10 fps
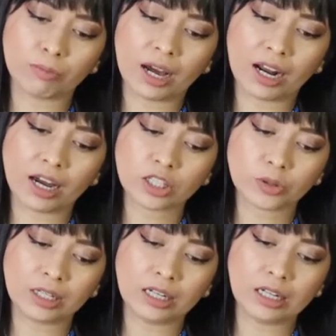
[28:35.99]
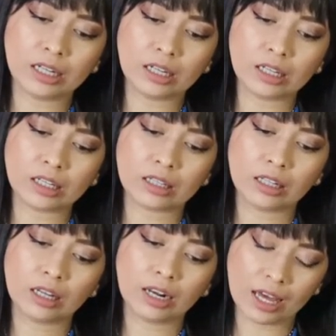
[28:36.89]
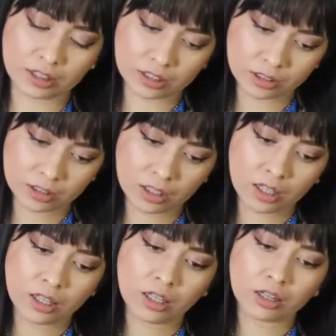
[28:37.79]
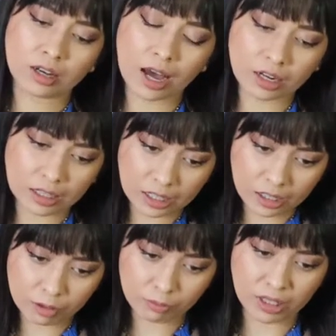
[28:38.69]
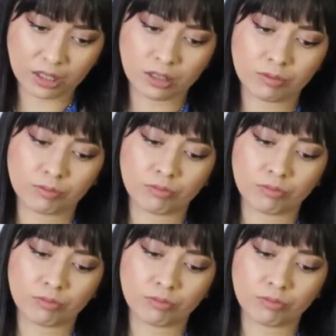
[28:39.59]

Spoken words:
but I actually let God lead me,